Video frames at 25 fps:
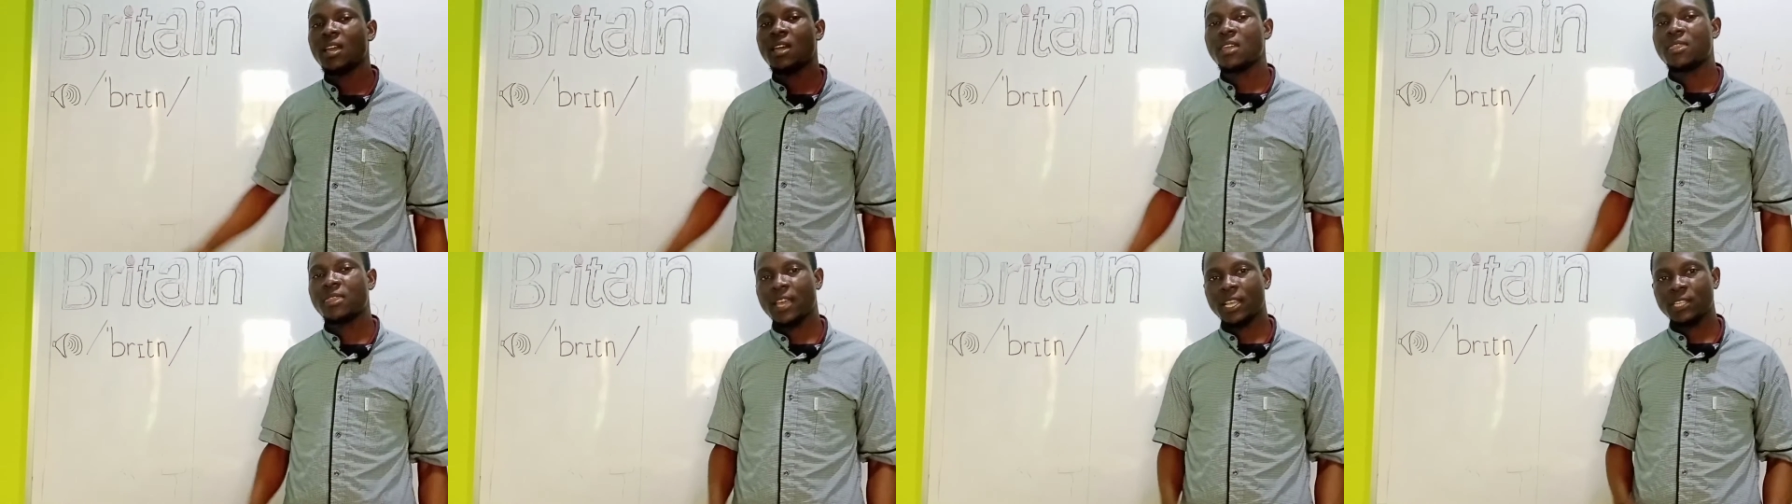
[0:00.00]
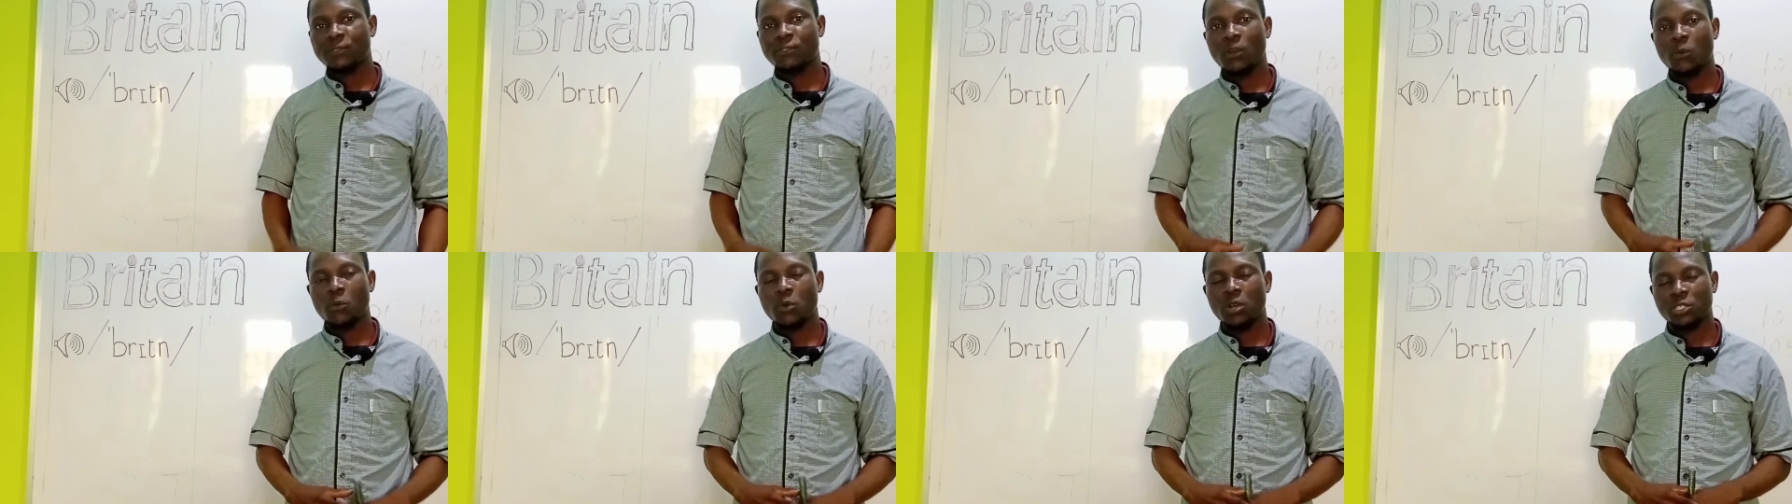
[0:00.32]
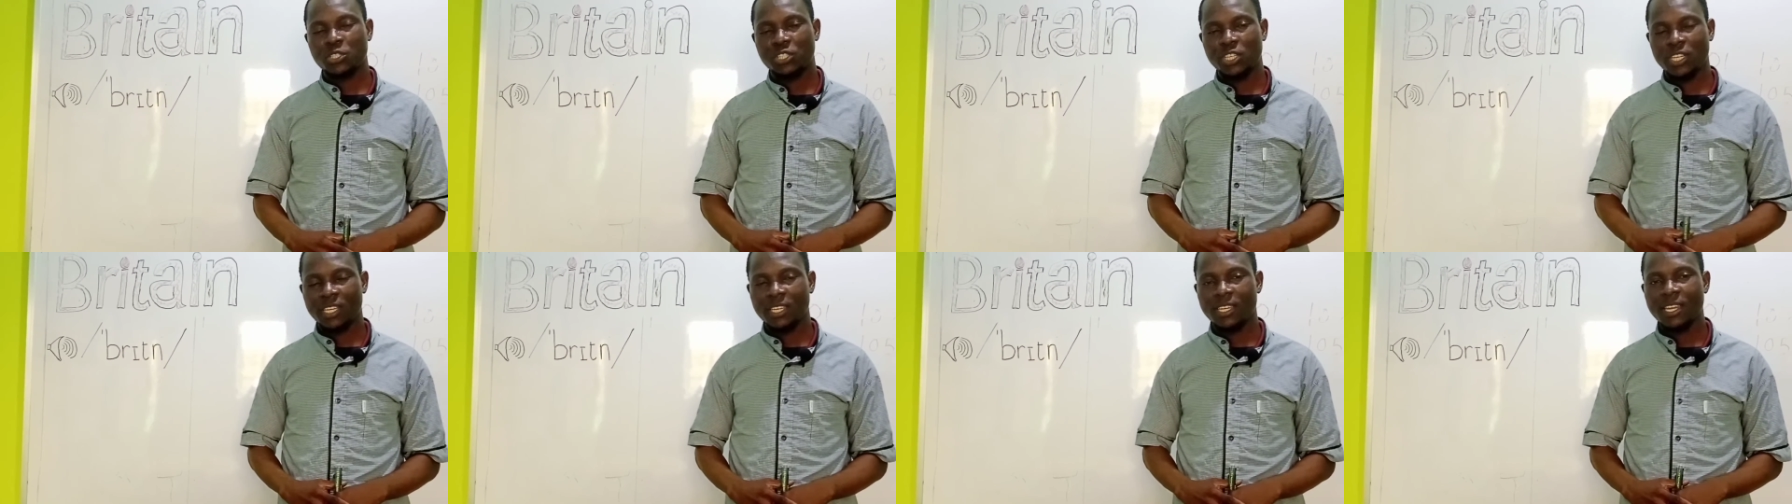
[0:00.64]
Thanks for
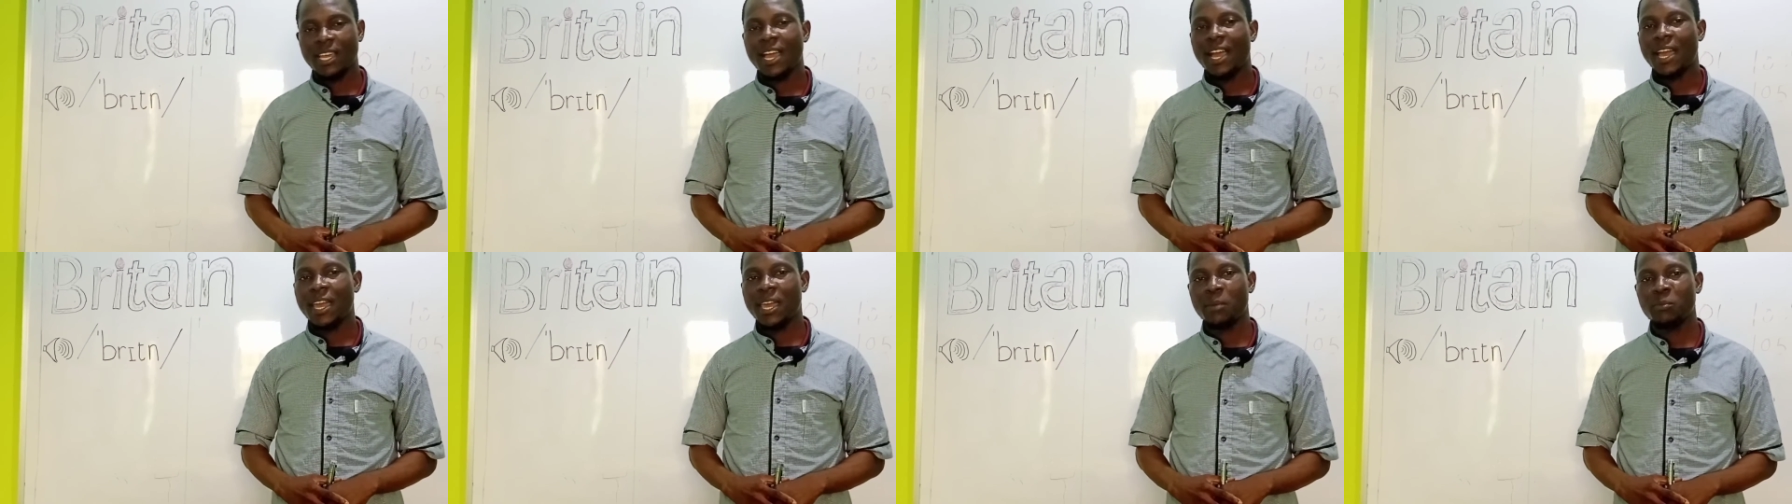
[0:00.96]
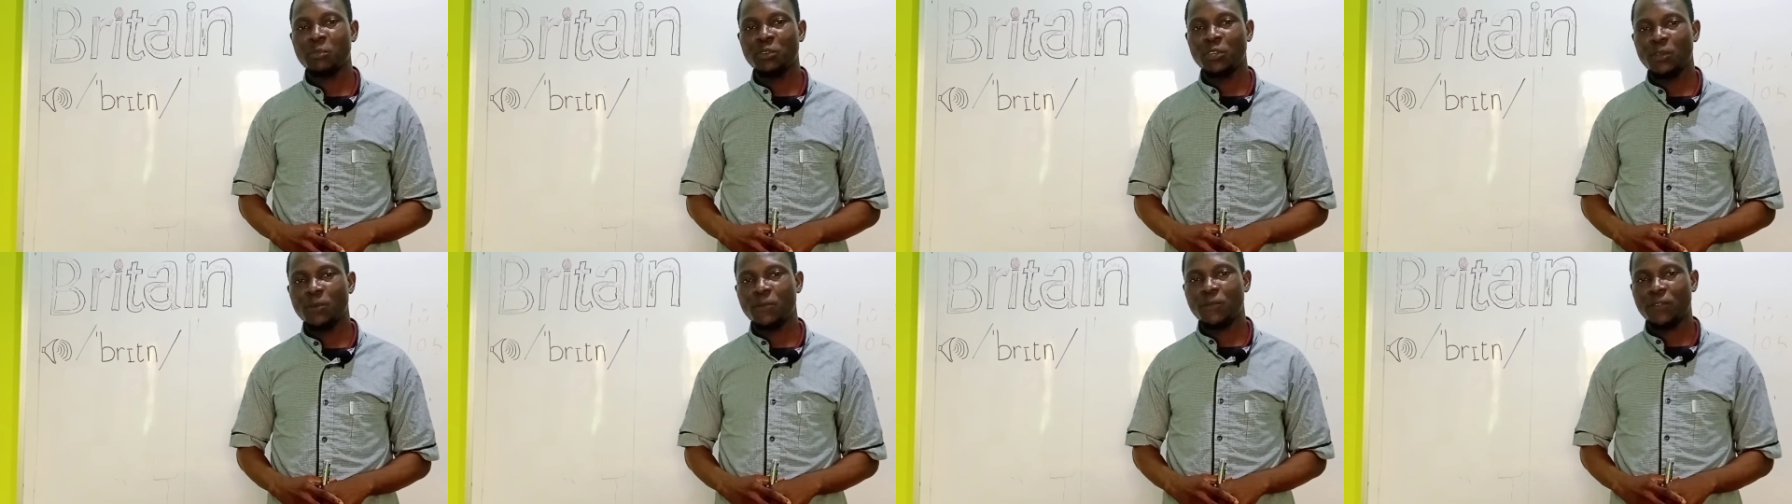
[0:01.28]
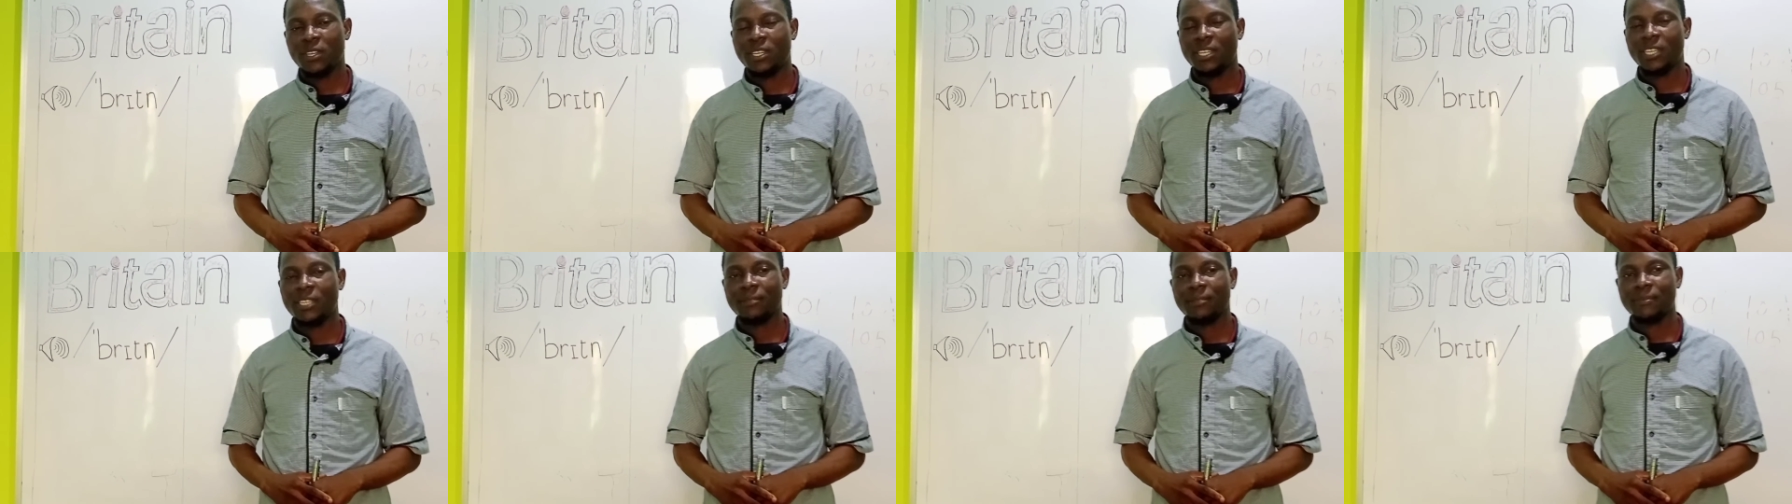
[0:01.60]
watching. I am
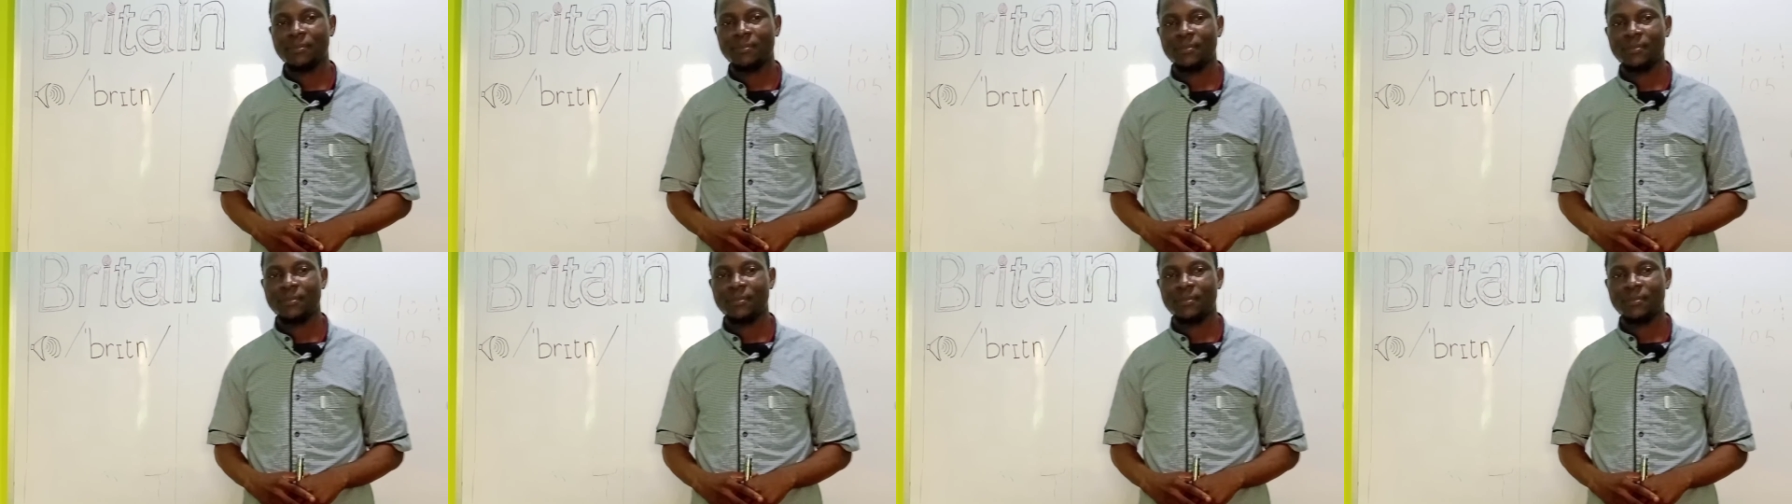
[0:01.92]
Euphony.